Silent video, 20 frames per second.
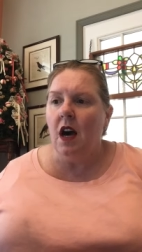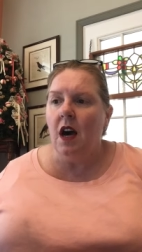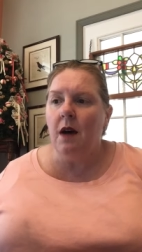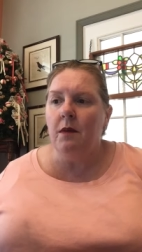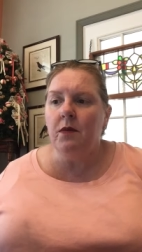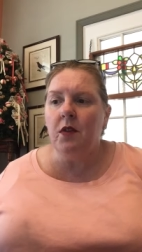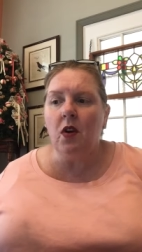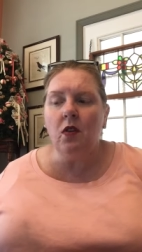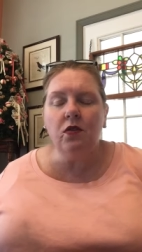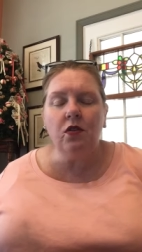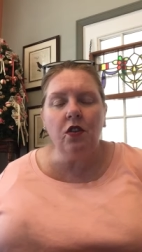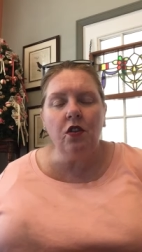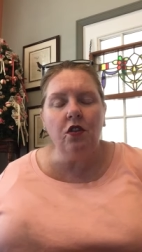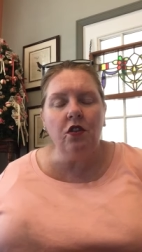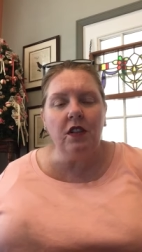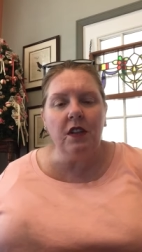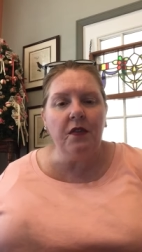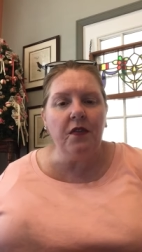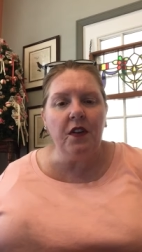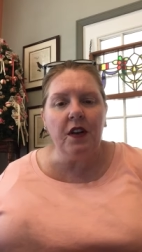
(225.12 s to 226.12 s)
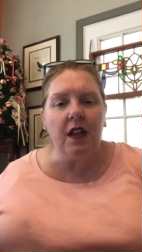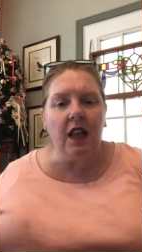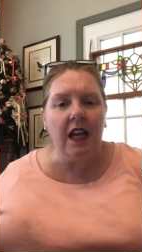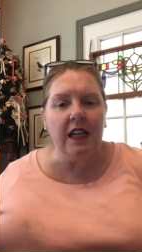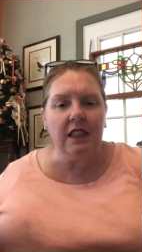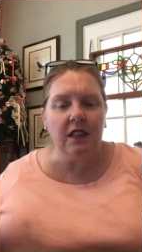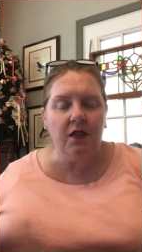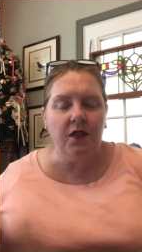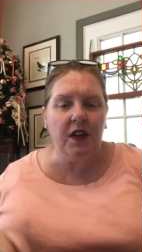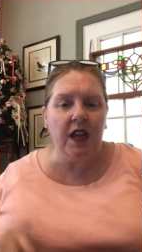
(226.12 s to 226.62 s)
those are your different
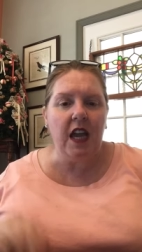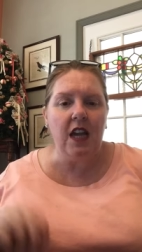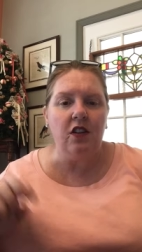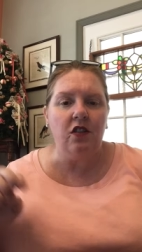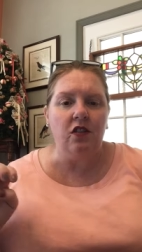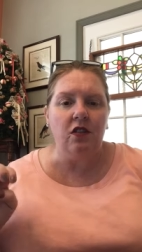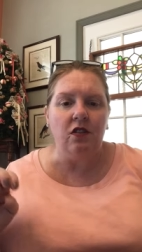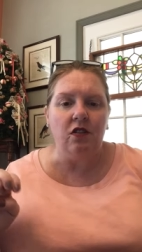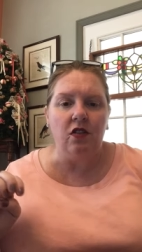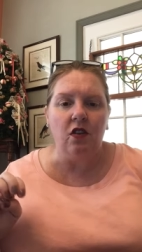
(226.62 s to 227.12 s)
classifications.